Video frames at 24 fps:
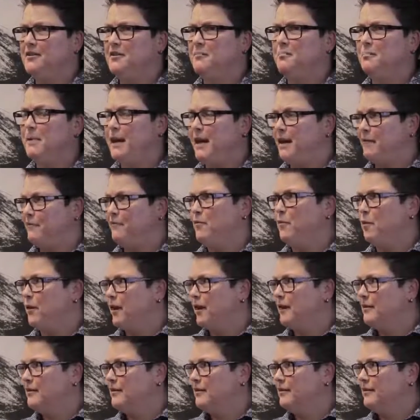to pay for
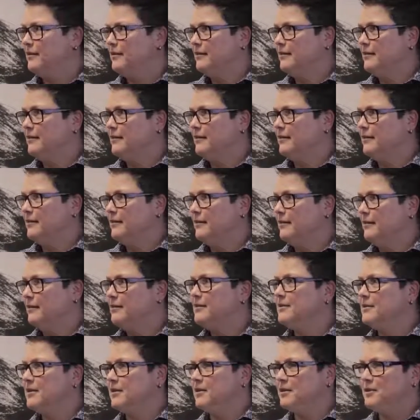it? Uh -oh.
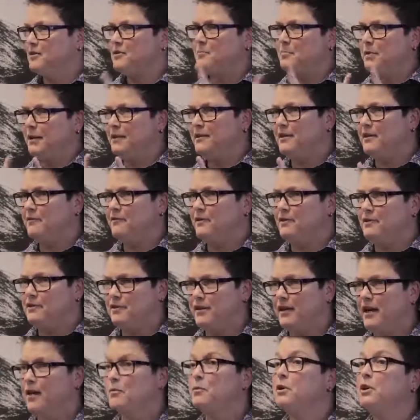So there's big difference
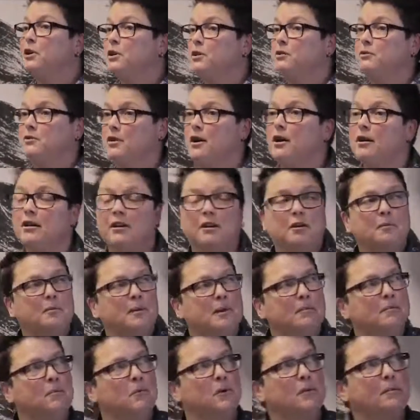there. We're going to talk a little
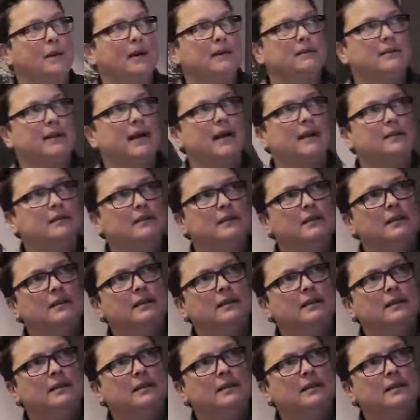bit more about that.